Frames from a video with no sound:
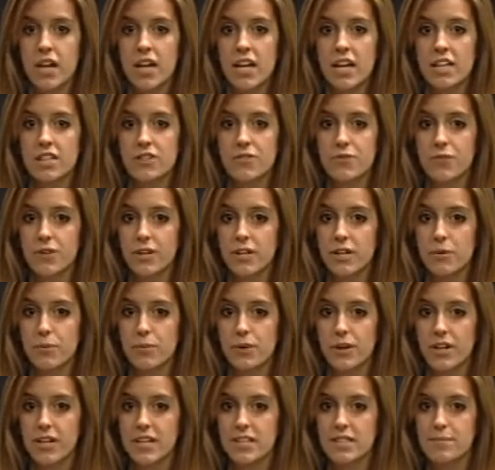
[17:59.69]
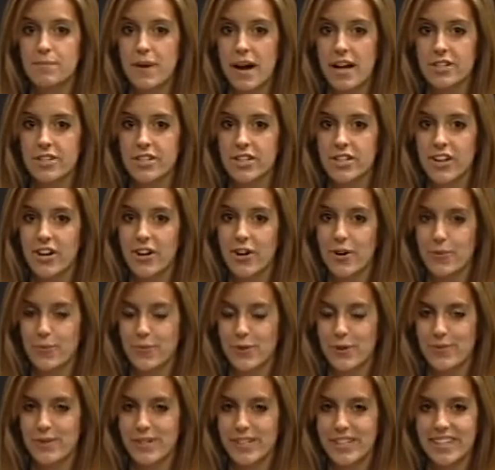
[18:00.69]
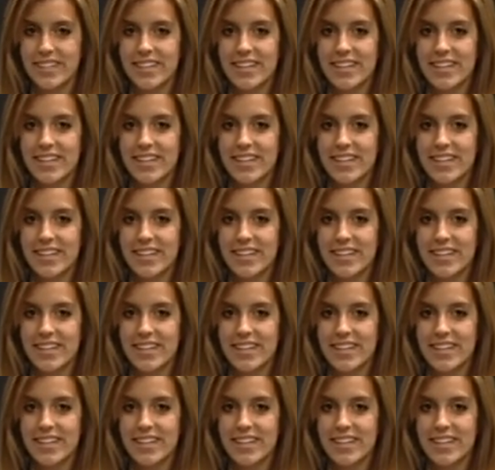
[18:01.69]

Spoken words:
is free to work its magic on women.